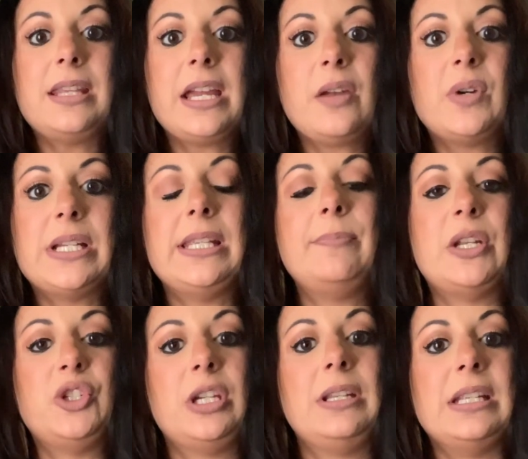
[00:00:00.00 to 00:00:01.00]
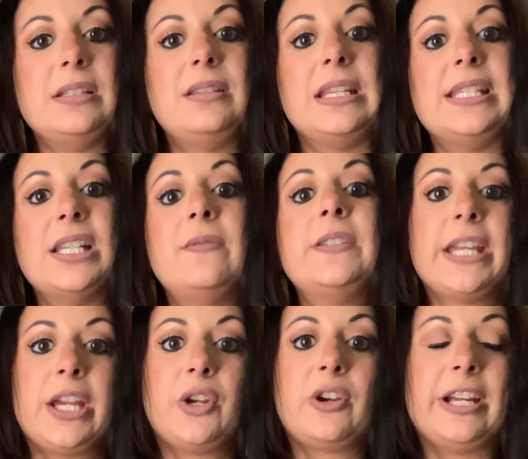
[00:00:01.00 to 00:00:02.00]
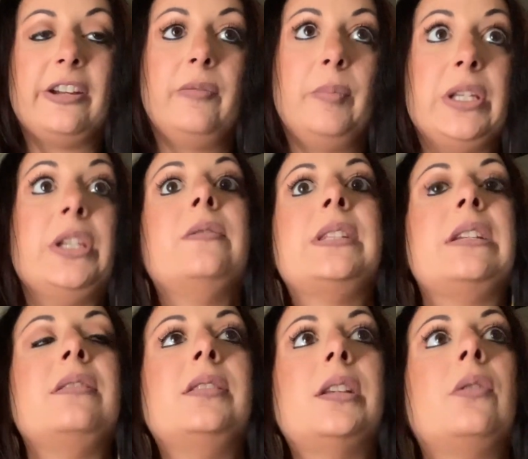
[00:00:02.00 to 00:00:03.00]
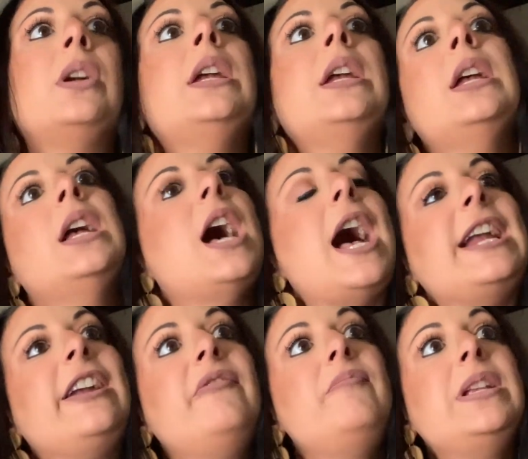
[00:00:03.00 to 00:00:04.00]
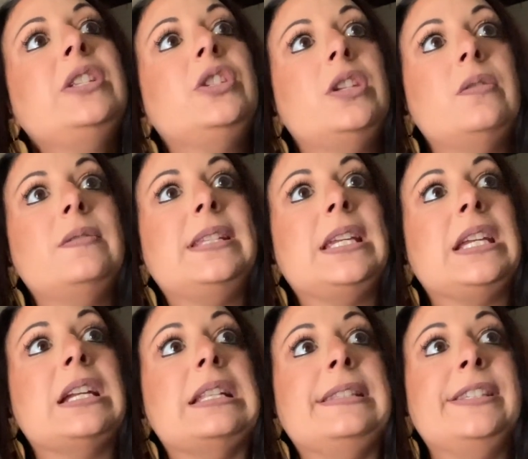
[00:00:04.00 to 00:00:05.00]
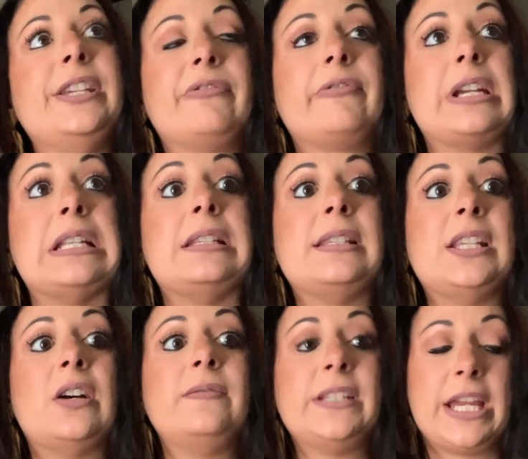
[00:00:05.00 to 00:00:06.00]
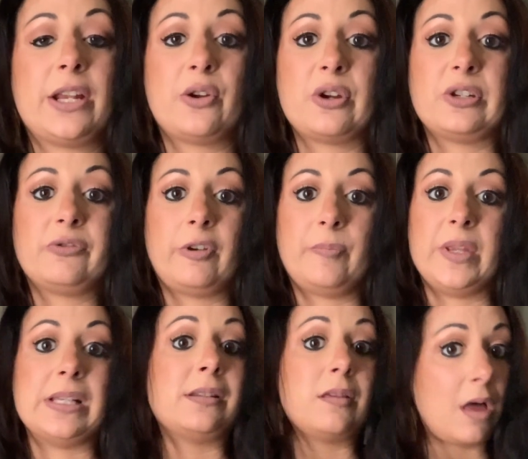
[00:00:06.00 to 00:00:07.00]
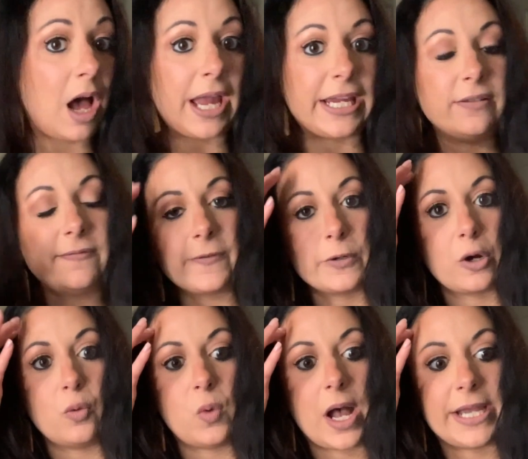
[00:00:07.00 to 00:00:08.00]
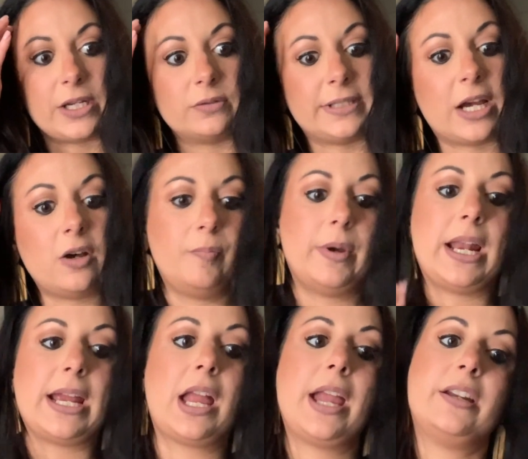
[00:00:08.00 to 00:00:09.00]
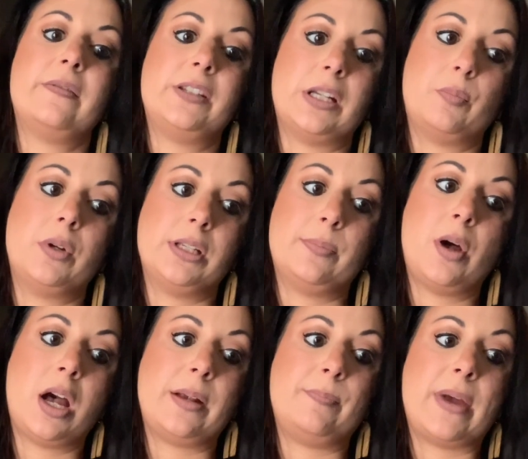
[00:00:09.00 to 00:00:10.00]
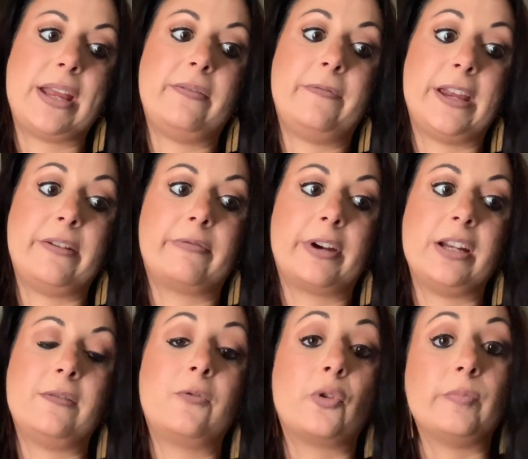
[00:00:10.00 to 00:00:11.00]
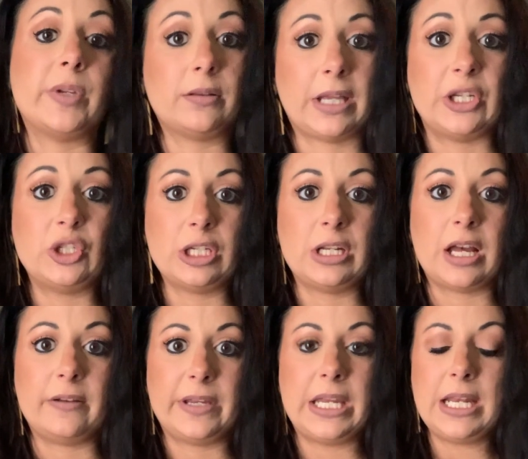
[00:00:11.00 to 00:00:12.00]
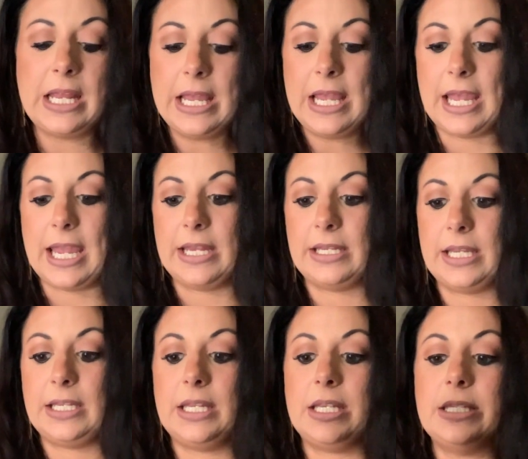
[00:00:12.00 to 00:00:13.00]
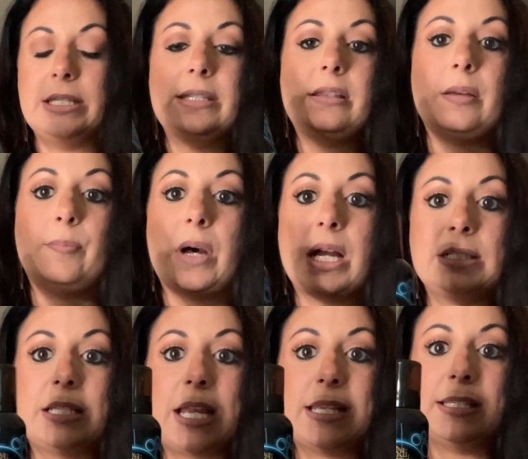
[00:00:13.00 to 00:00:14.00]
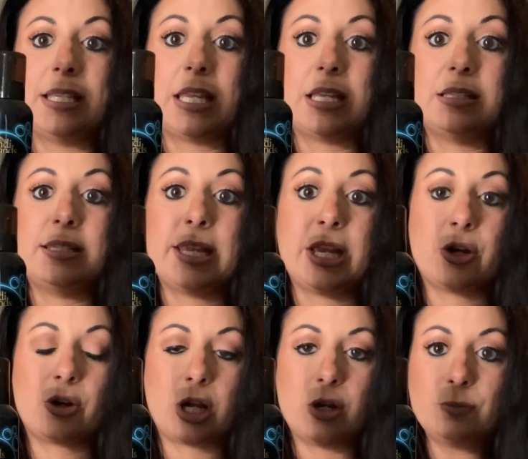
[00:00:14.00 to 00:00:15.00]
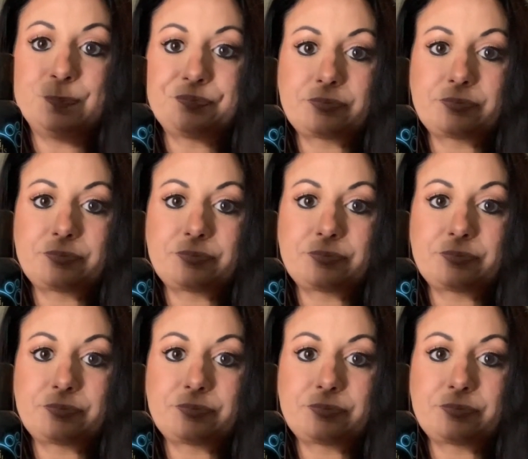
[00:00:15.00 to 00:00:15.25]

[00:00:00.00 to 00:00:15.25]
thing I wanted to mention is the self tanner I have been using. So I have been using different self tanners from this line for a while now, but I kind of stumbled upon my favorite formulation of it, and it is the Bondi Sands Aero